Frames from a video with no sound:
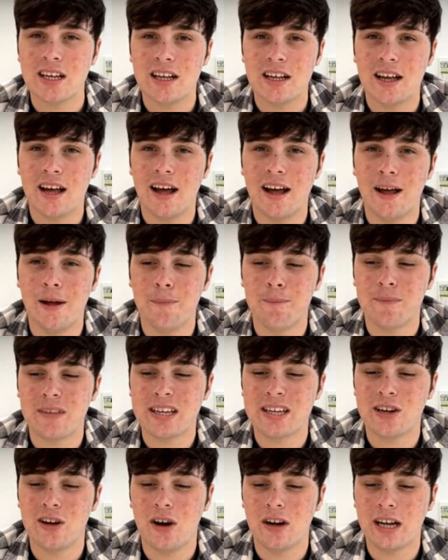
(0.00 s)
And
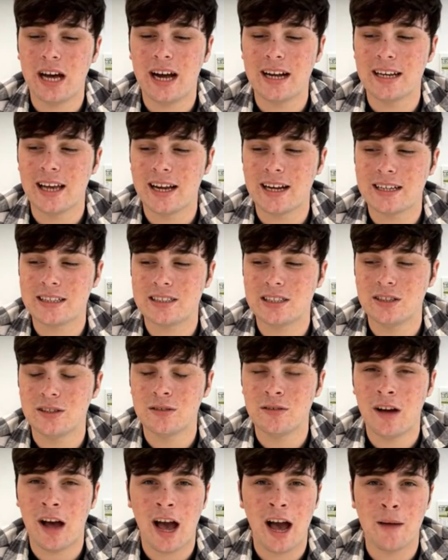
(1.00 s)

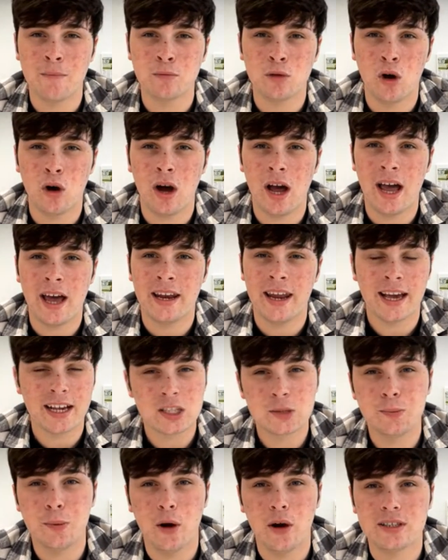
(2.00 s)
I'm not an
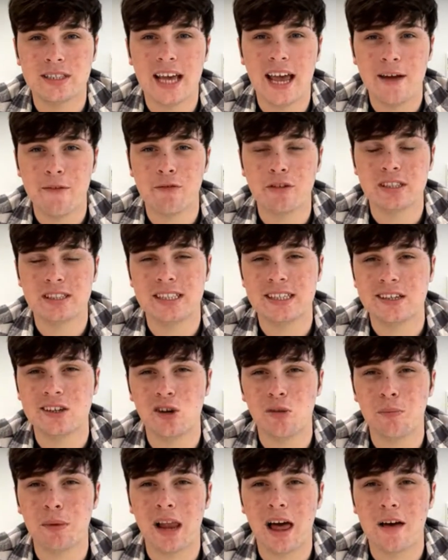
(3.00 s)
expert at every single
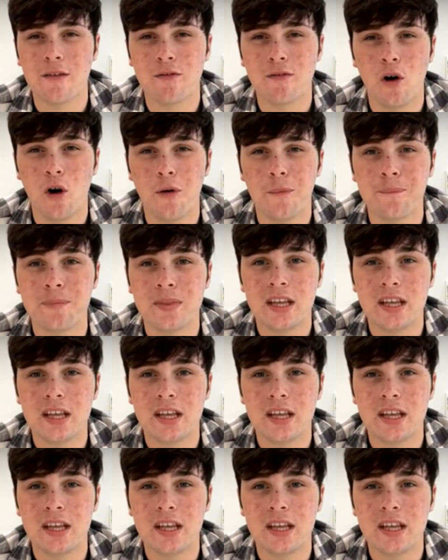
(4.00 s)
platform.